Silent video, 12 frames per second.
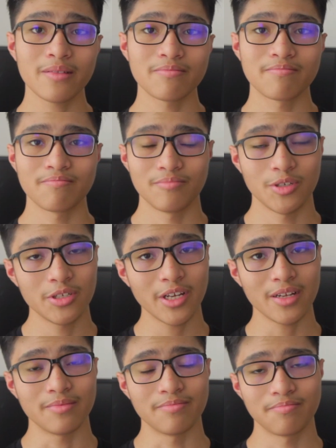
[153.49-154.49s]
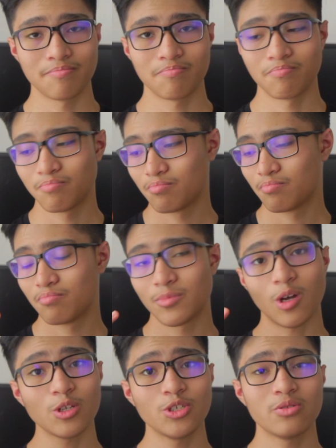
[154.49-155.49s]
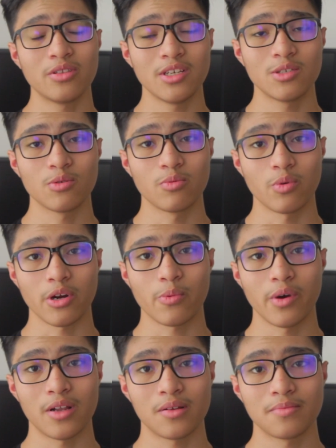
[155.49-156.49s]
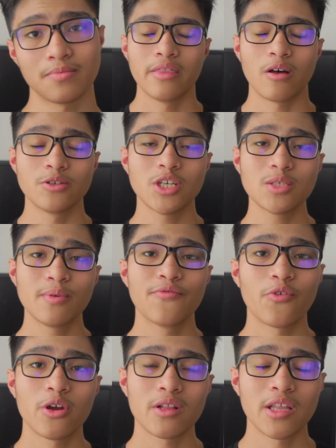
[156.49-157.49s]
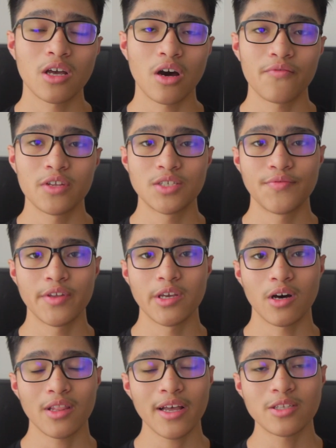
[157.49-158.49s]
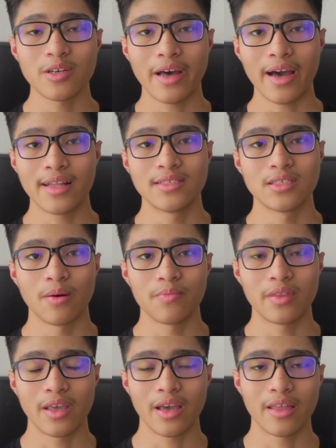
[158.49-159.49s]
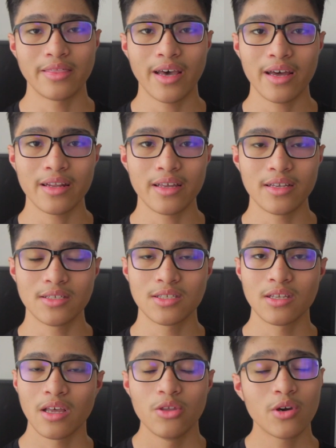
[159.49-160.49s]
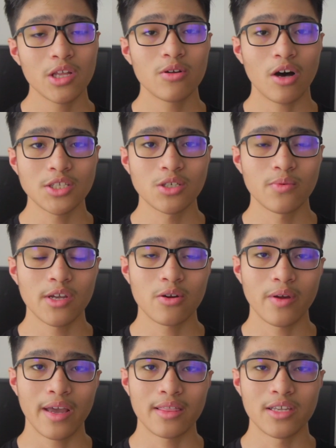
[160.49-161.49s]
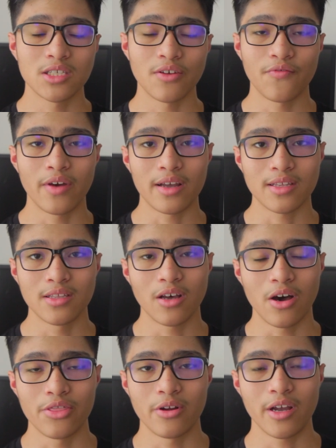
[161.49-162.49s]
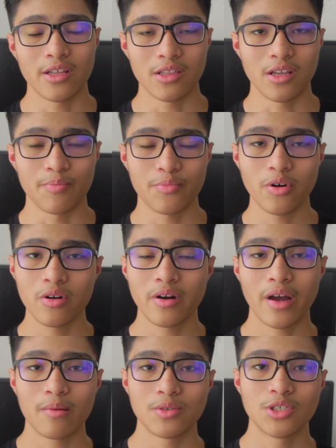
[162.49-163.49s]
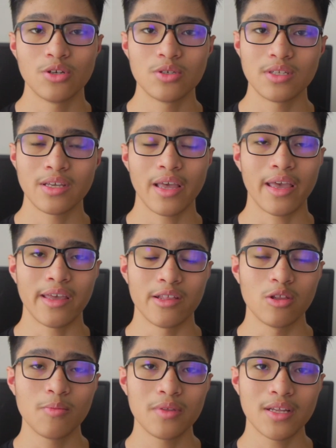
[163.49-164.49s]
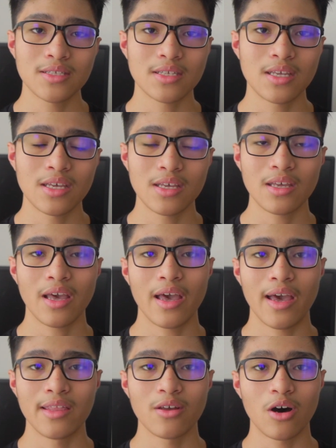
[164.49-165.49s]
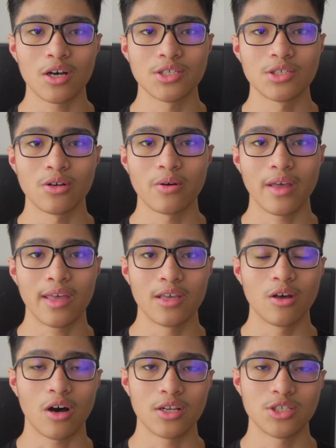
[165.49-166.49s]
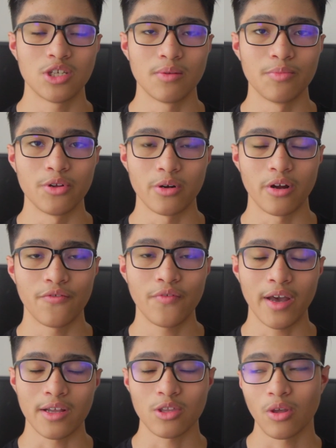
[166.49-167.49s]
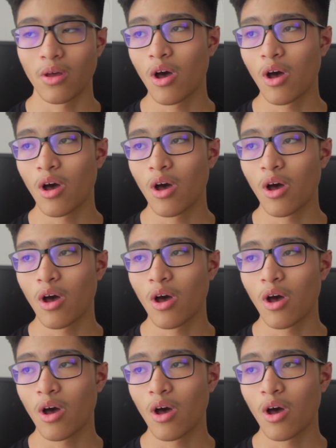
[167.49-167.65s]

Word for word: that, you're done. Told you these would work well. Now just before you click off this video, I'd like to add something and that is, you could also recreate this effect in other editing programs using a luminance key and also a Gaussian blur effect.